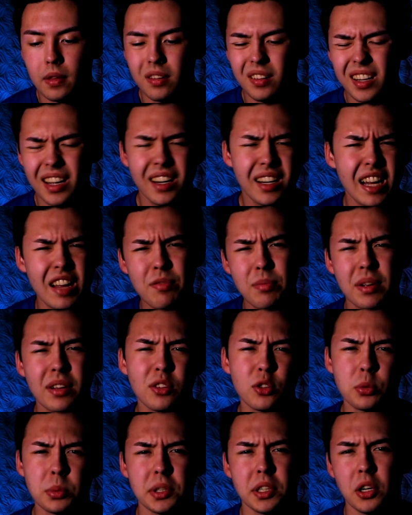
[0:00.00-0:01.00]
kind of gave me a
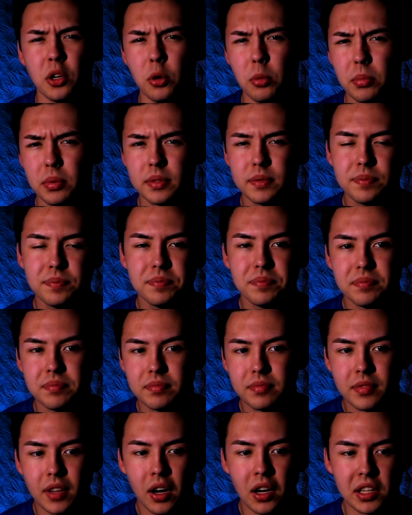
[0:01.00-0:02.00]
little bit of hope.
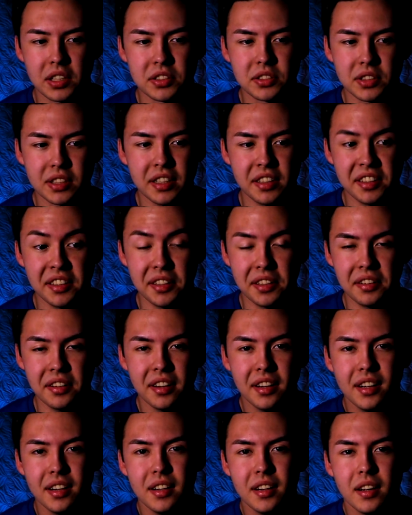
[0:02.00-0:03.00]
Honestly, it did.
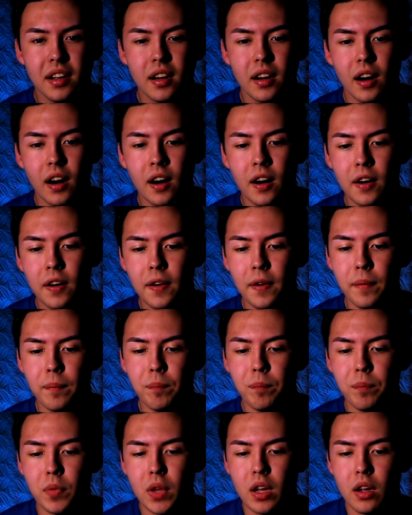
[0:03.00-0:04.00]

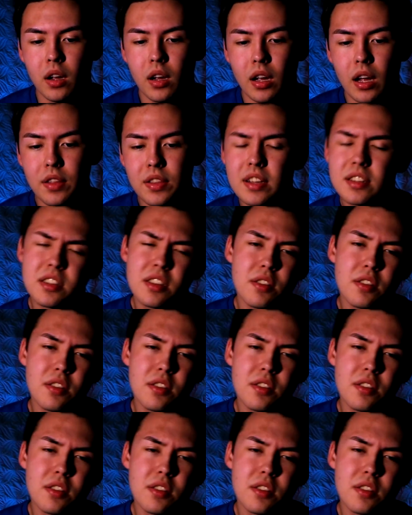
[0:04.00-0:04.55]
And that's